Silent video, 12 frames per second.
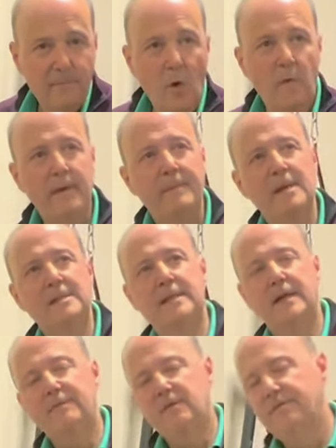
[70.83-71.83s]
All that means
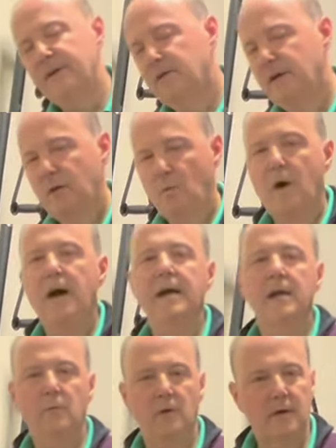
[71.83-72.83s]
I have to figure out
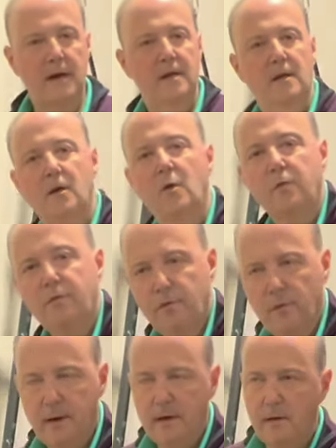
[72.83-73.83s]
why, and we'll kind of go
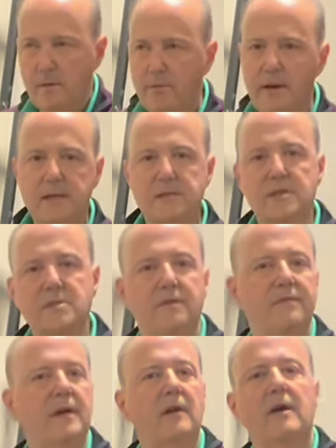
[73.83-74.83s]
through it of the process to
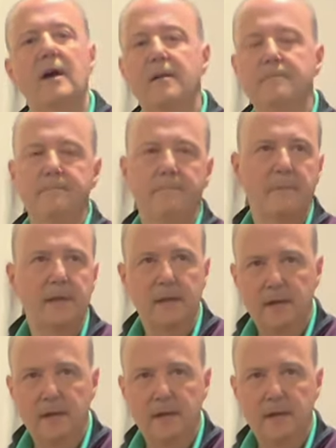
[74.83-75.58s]
figure out, hmm,